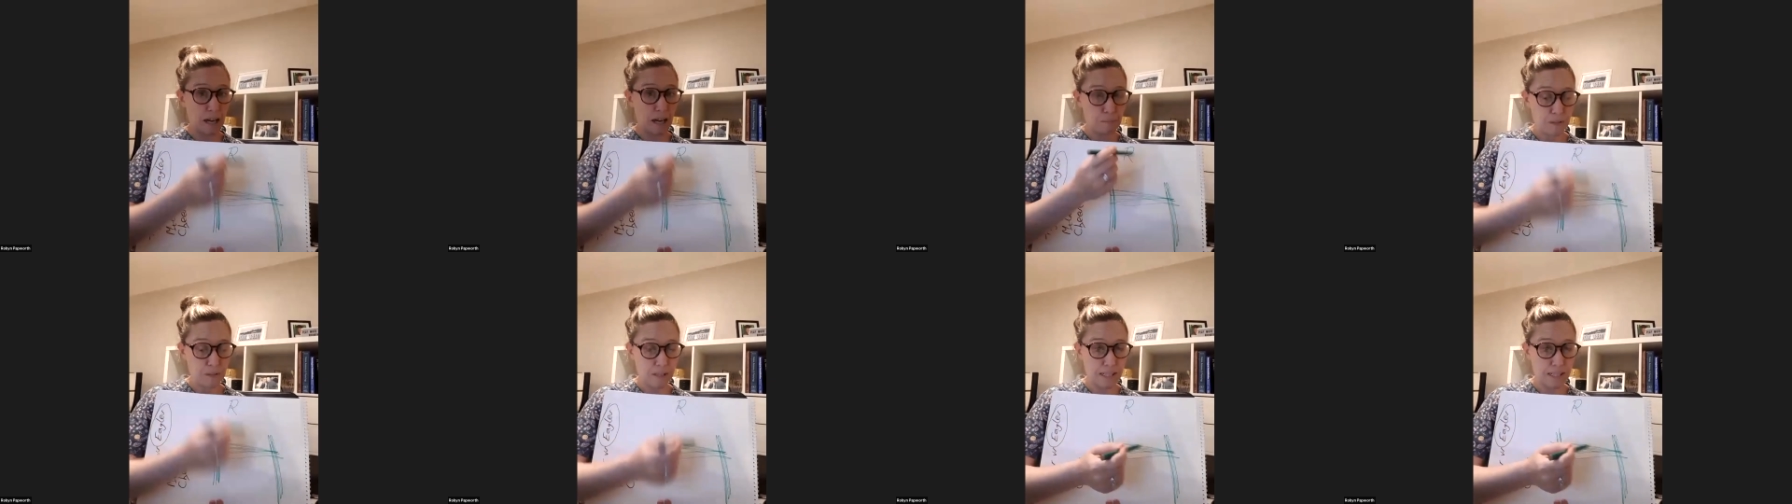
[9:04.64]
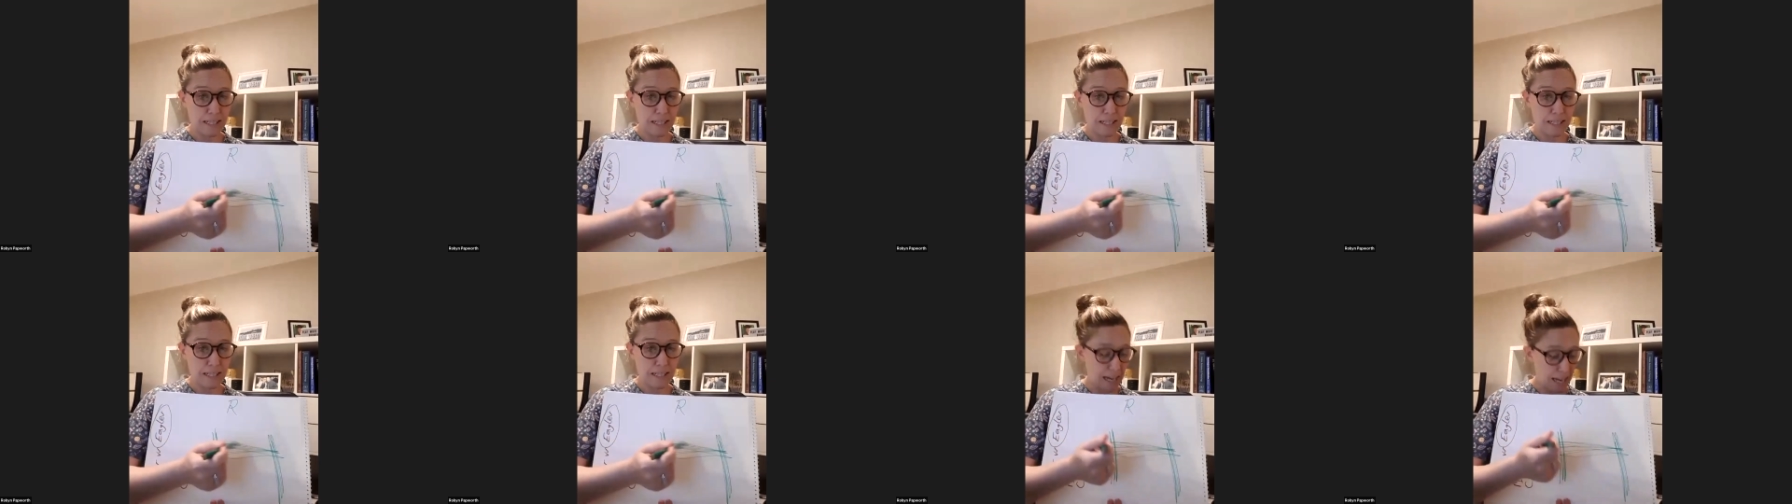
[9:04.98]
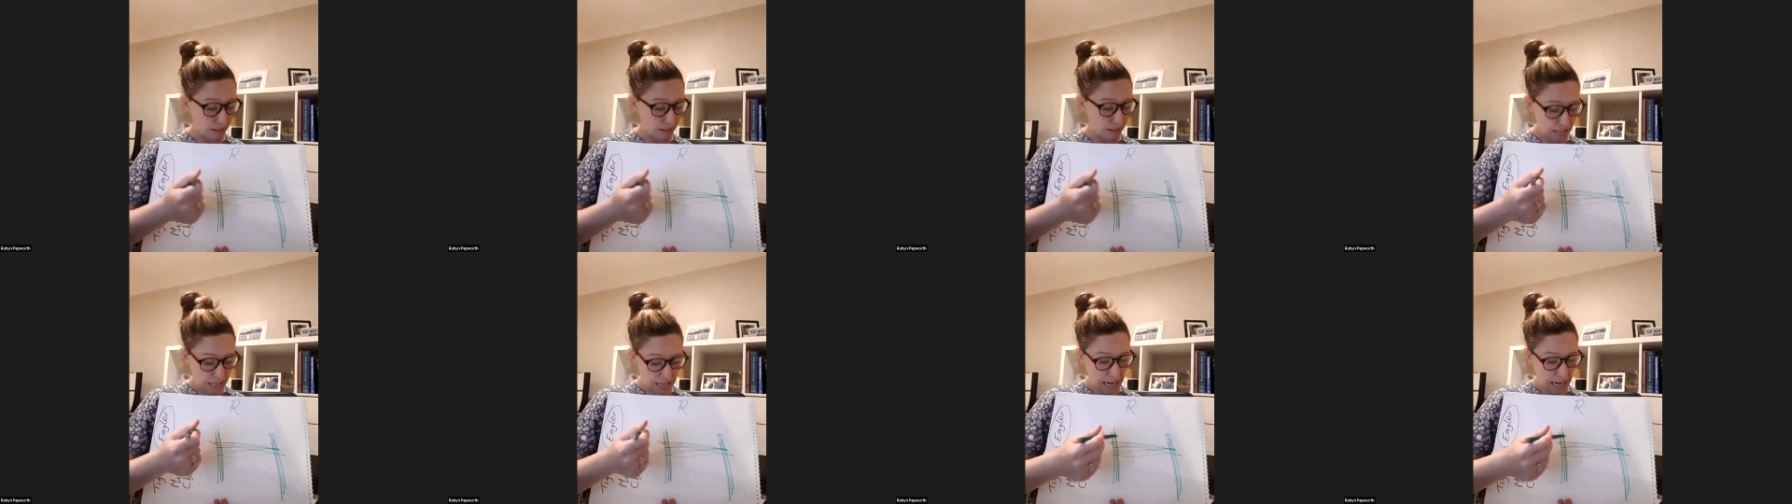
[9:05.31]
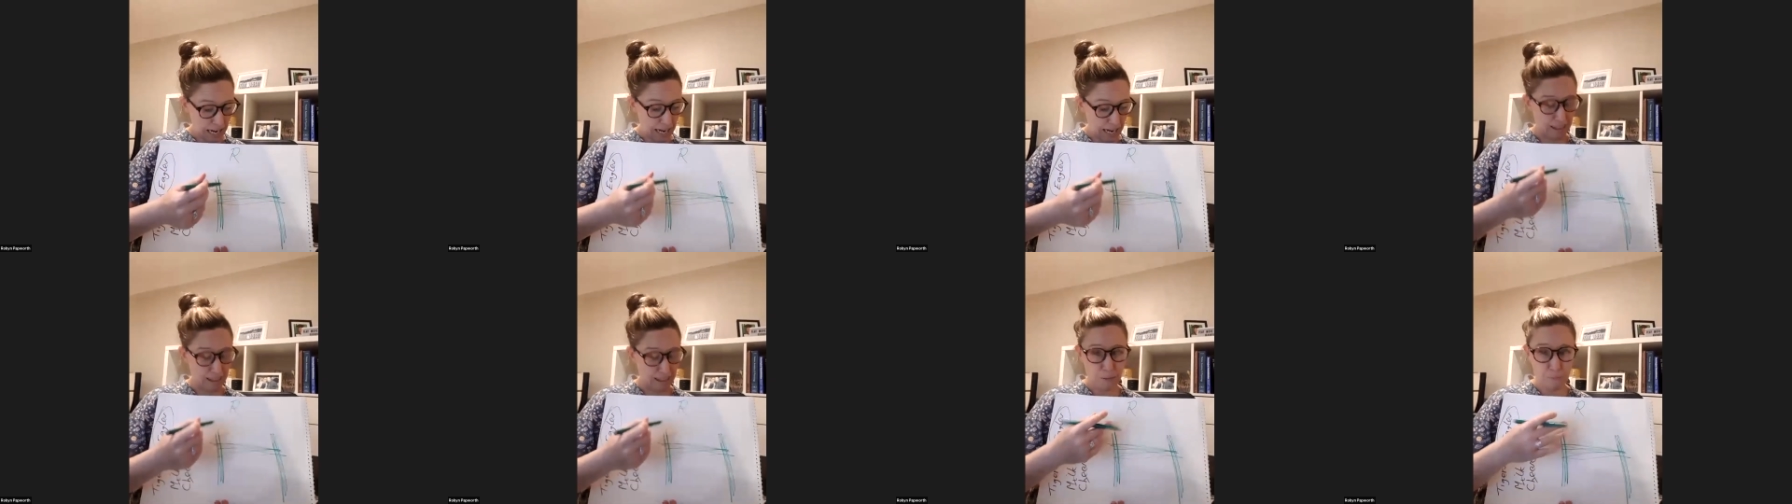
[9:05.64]
up and down,
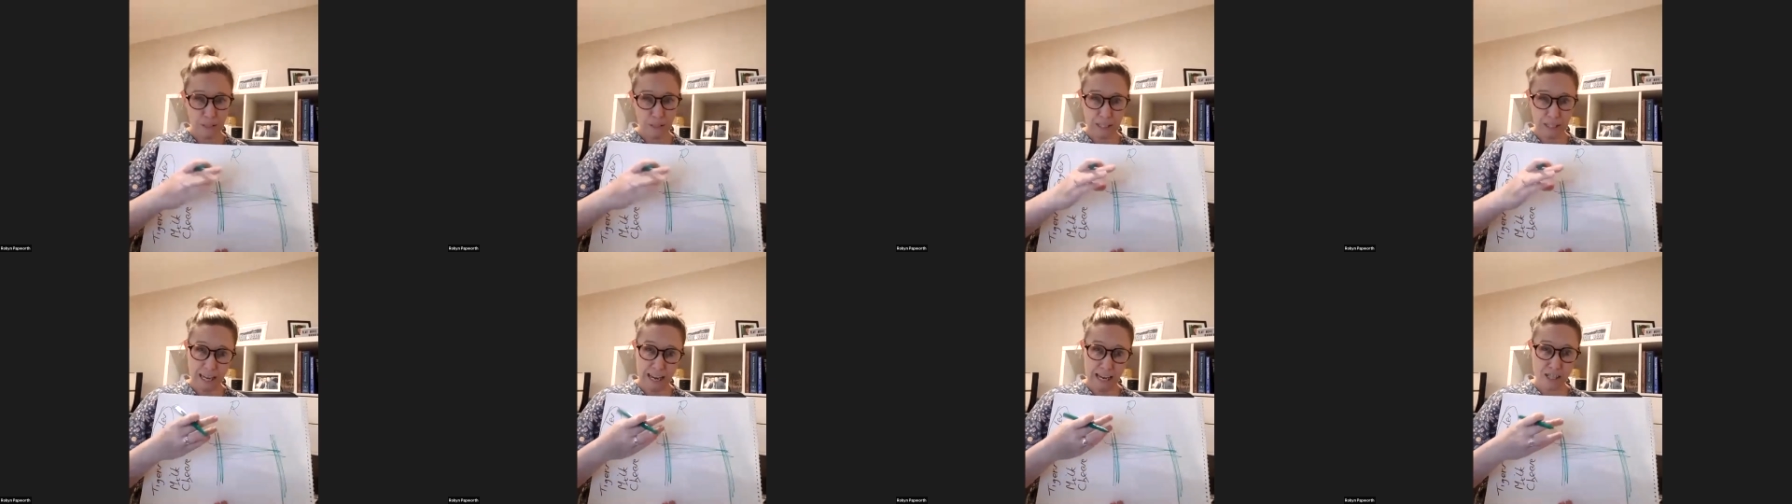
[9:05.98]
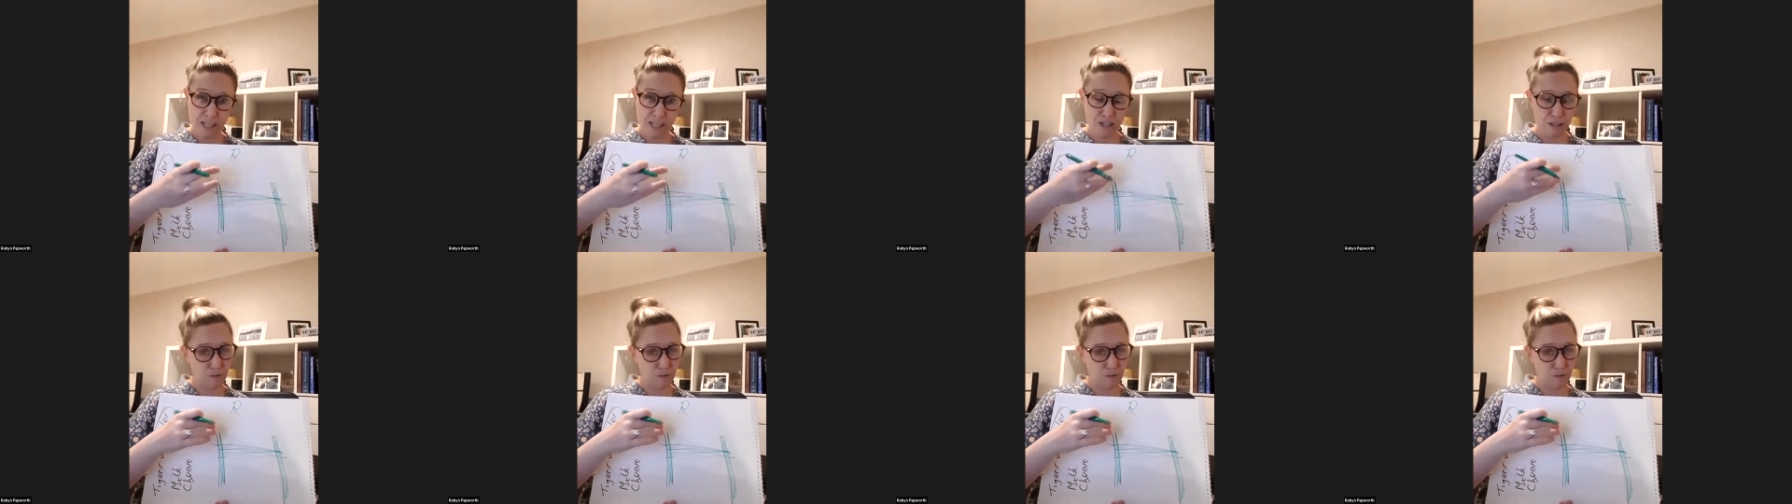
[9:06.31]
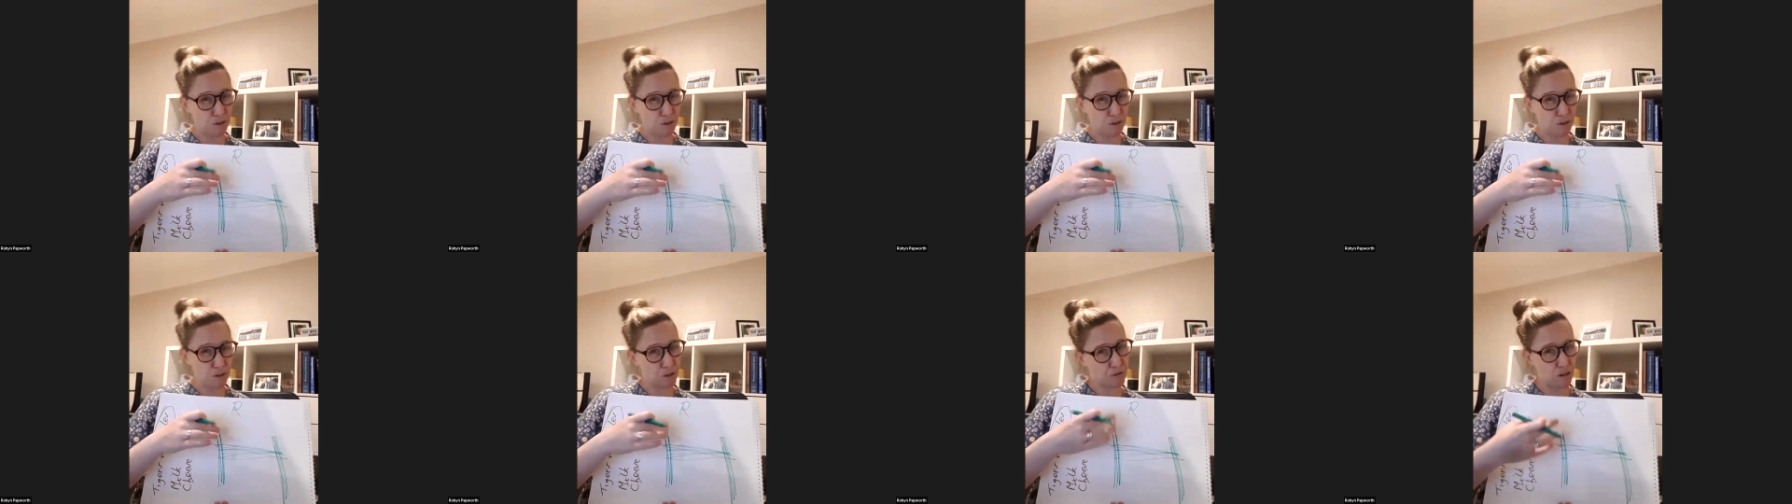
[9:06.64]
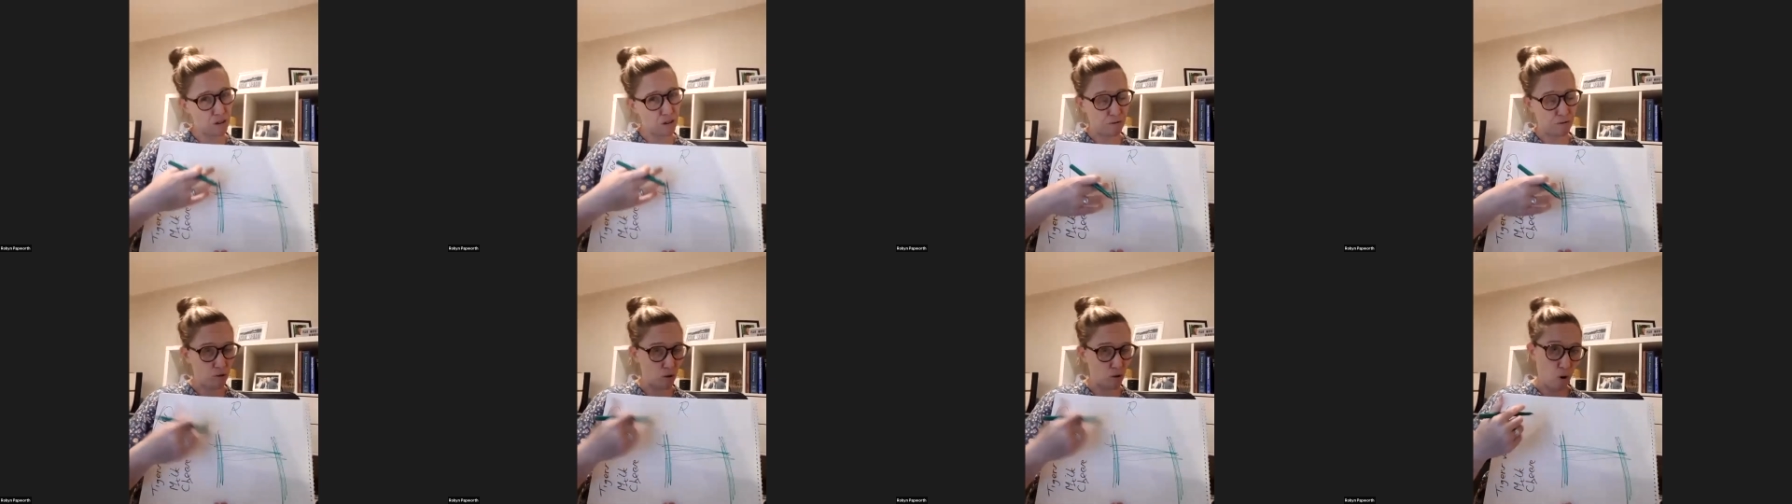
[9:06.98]
and then by the ages of 3
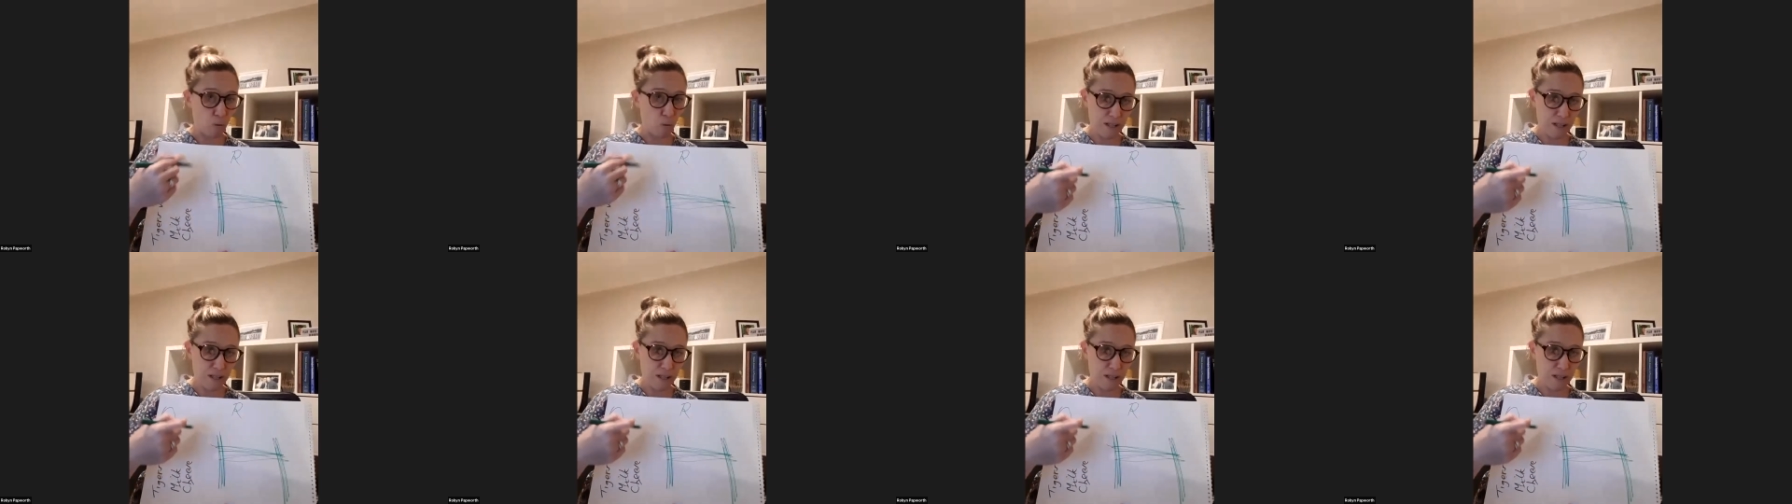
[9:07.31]
and 4,